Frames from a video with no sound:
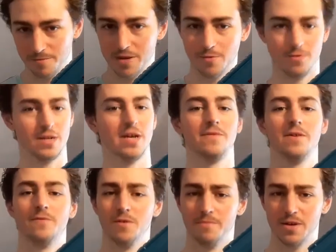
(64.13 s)
people, I'm going to have
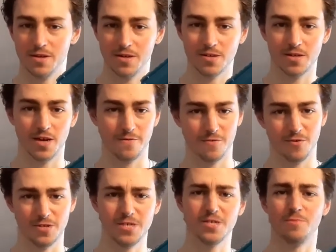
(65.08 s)
different opinions. And of
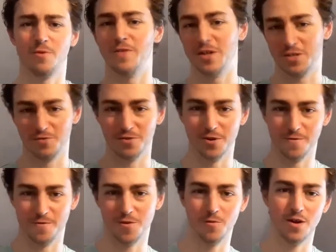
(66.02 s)
course he's a professional
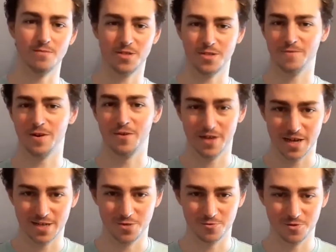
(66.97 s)
nerfer while I'm just a very
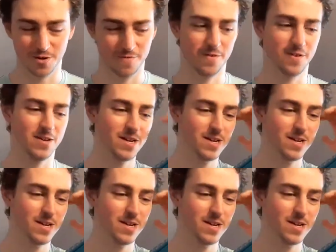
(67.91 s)
casual nerfer,